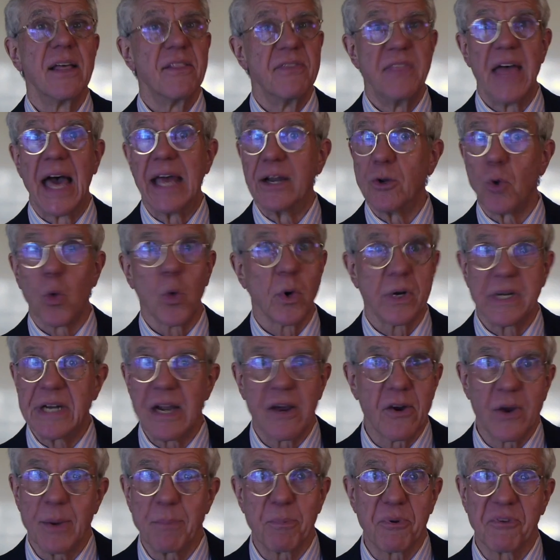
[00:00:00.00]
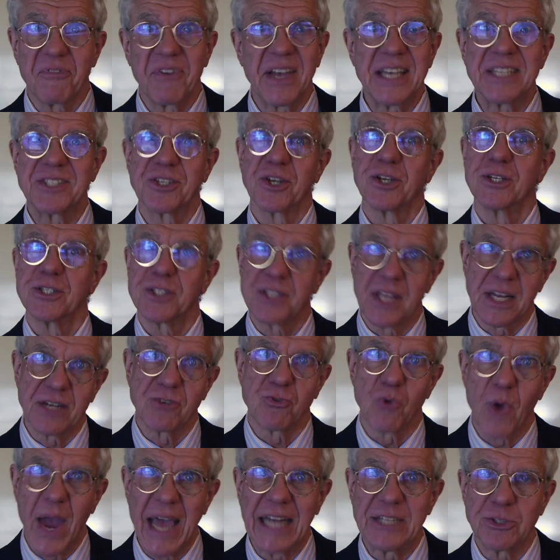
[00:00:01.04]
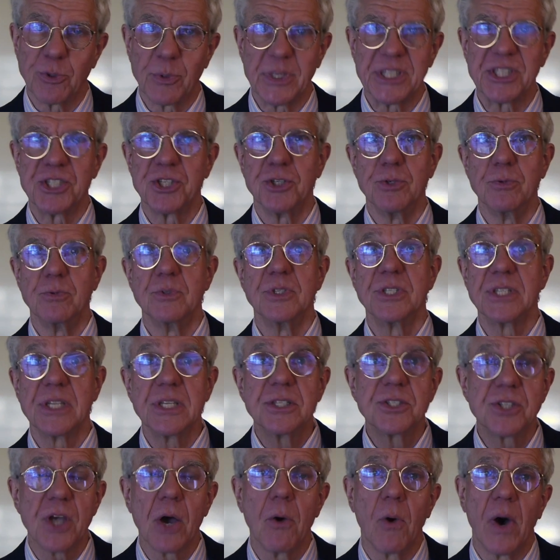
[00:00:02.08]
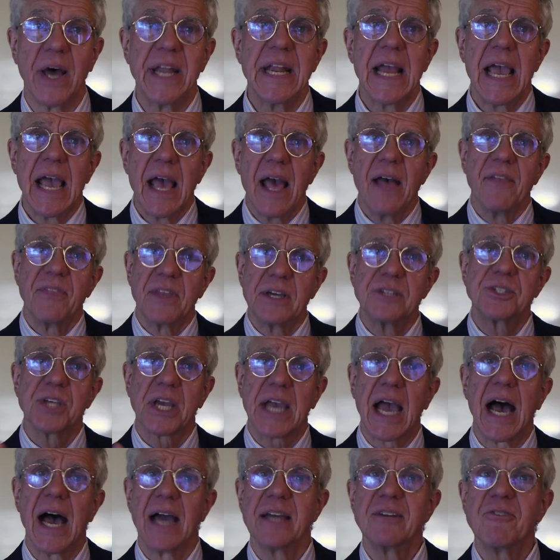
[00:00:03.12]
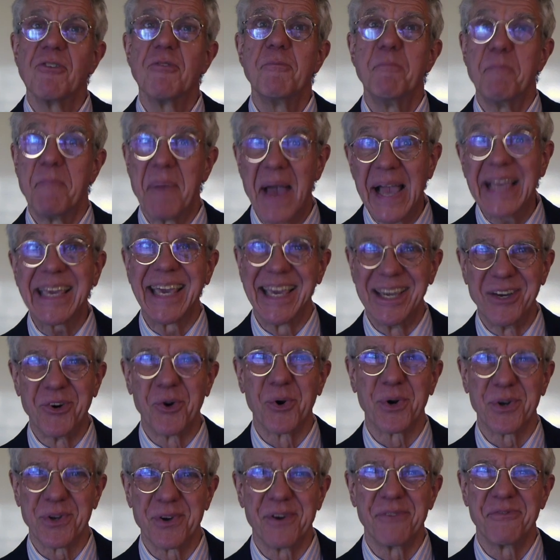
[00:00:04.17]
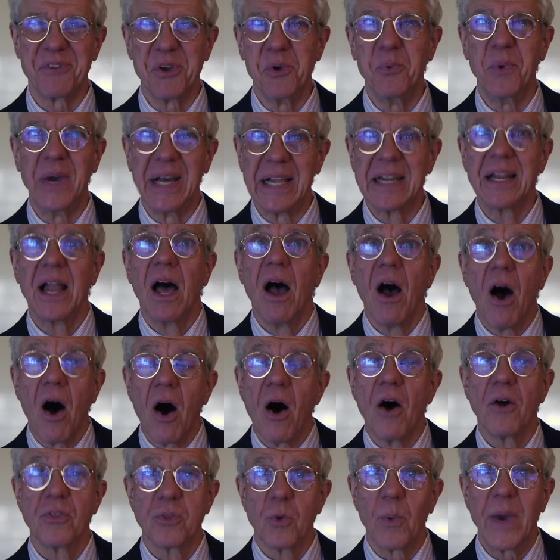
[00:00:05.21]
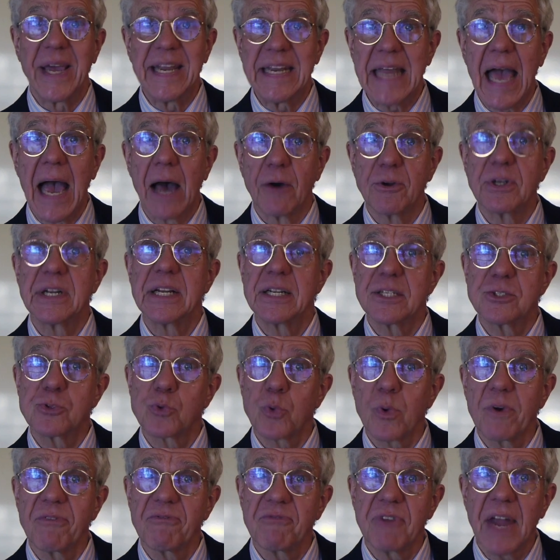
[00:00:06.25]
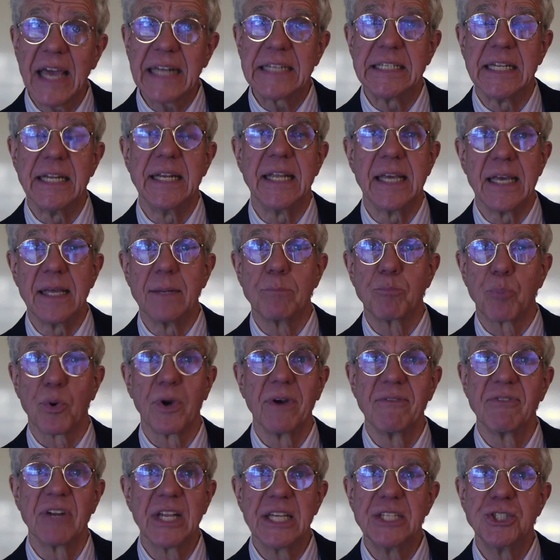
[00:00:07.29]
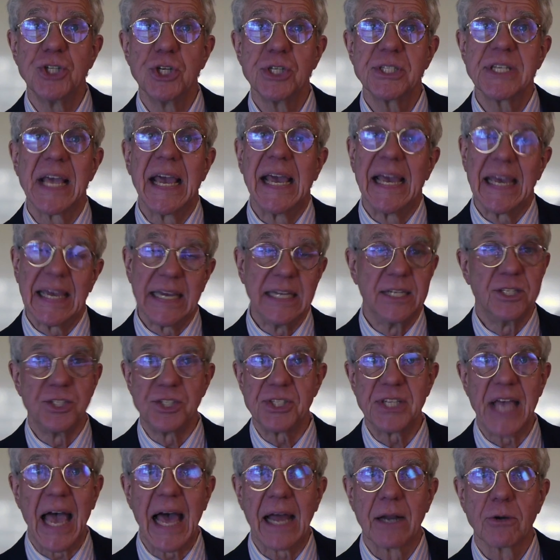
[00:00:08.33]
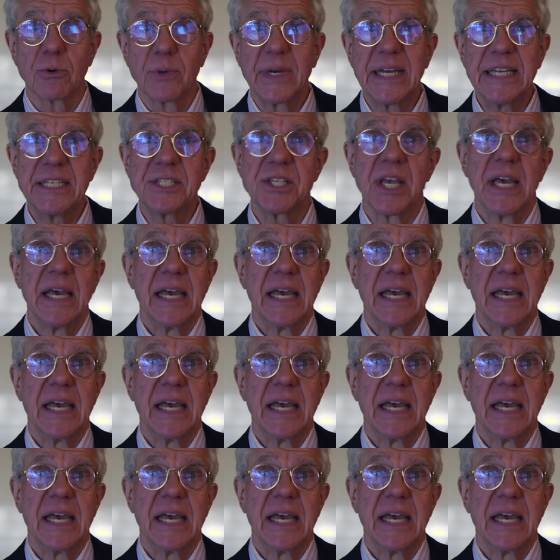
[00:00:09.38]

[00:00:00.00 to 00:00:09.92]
than ordinary professors, than graduate students, and so on. There's a kind of pecking order, if you will, all the way down, and it's reflected in privileges, in salaries,